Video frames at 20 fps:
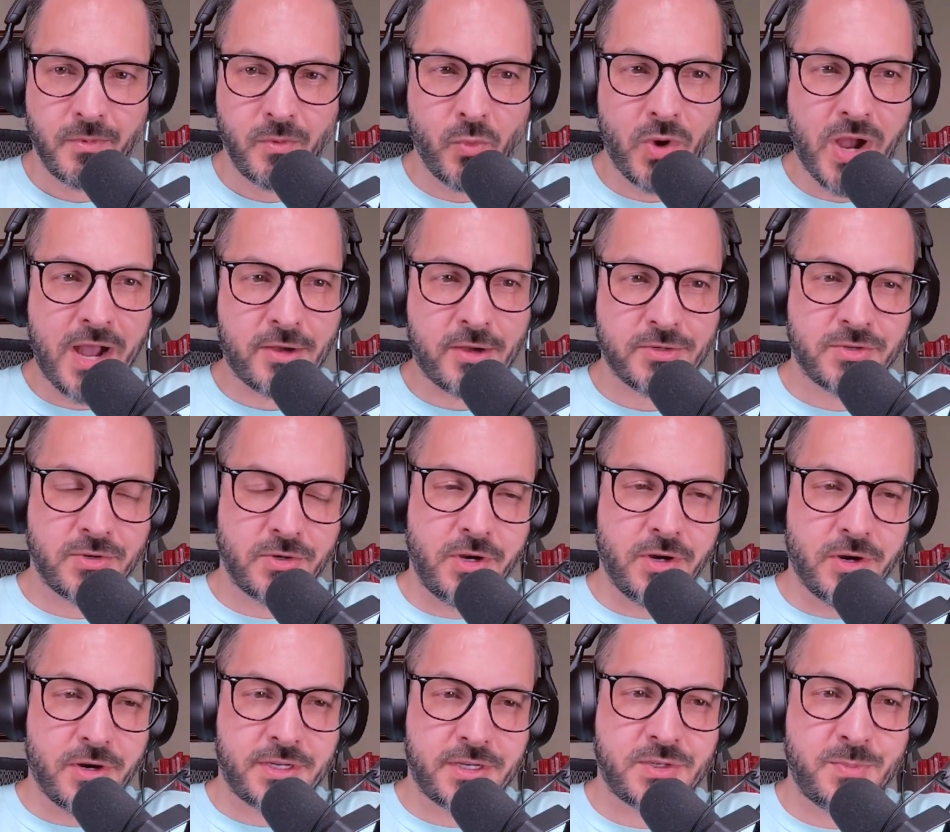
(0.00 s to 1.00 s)
Wow. So
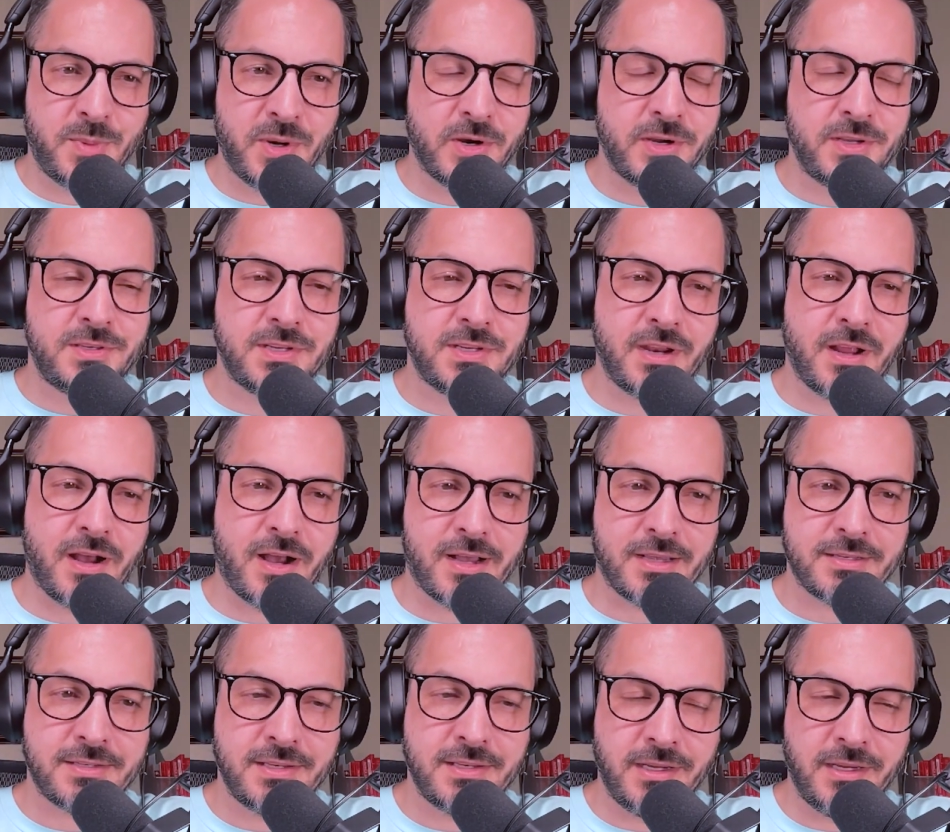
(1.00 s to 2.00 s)
your experience in
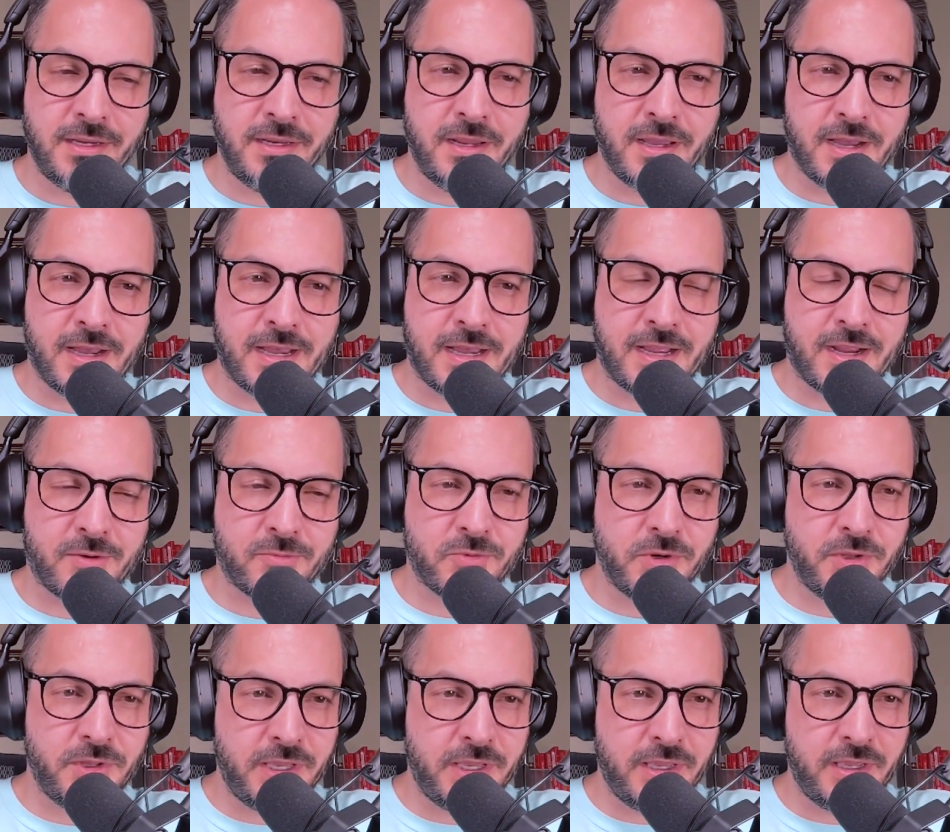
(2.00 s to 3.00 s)
Austin
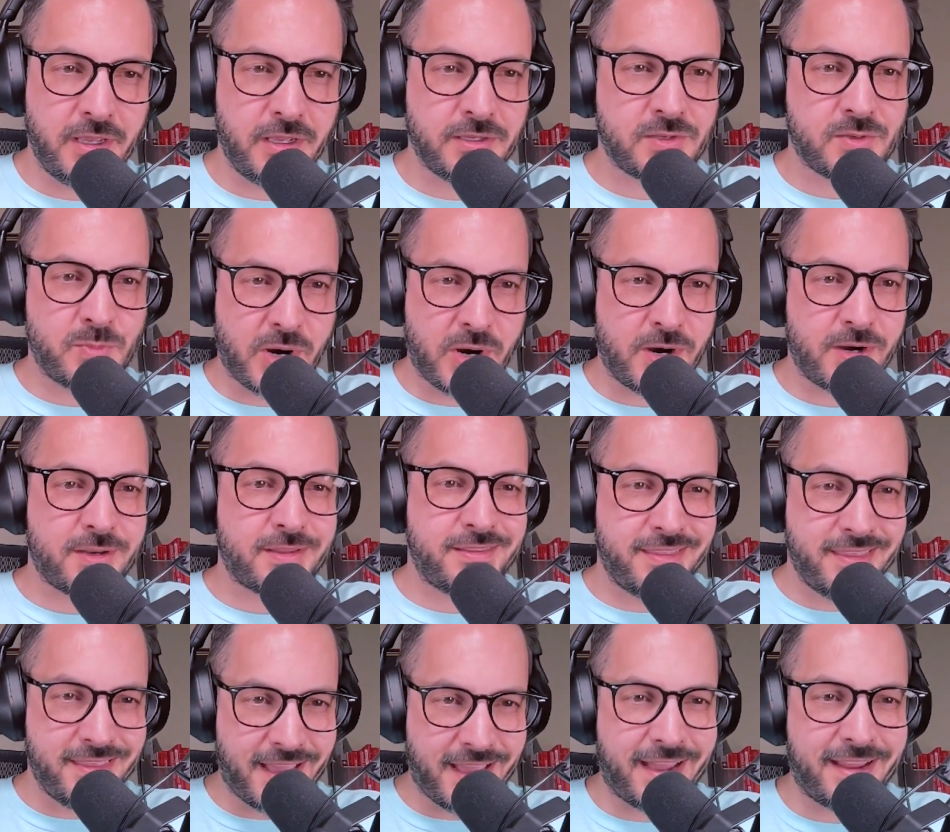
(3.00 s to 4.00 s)
really
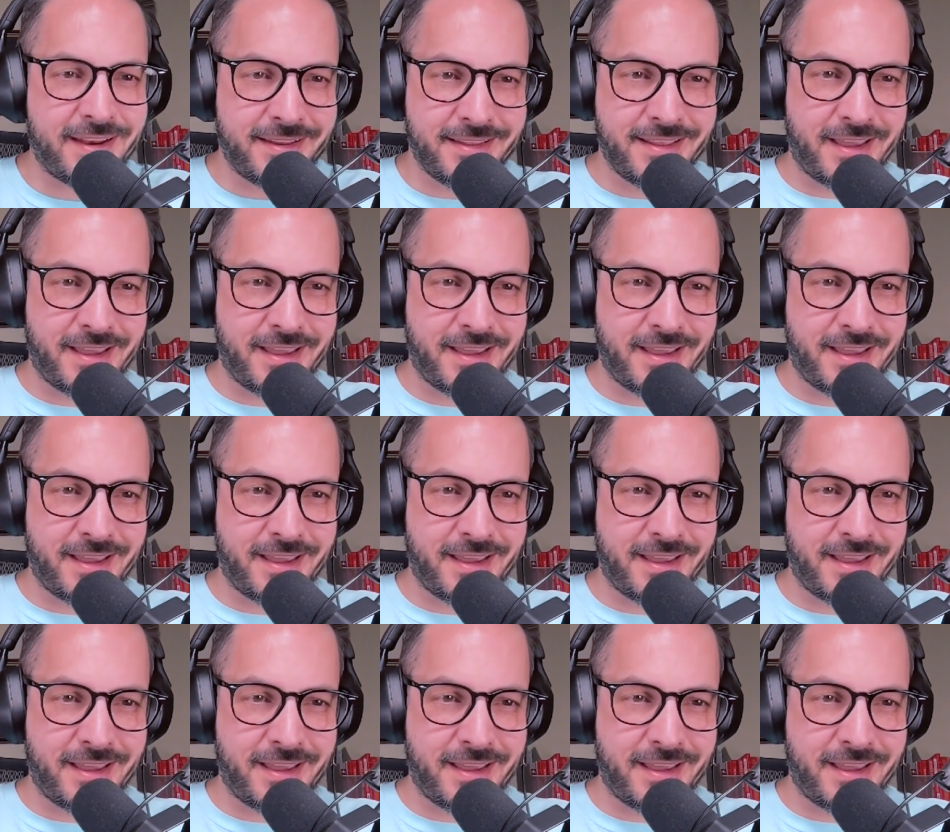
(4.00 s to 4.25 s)
sparked that.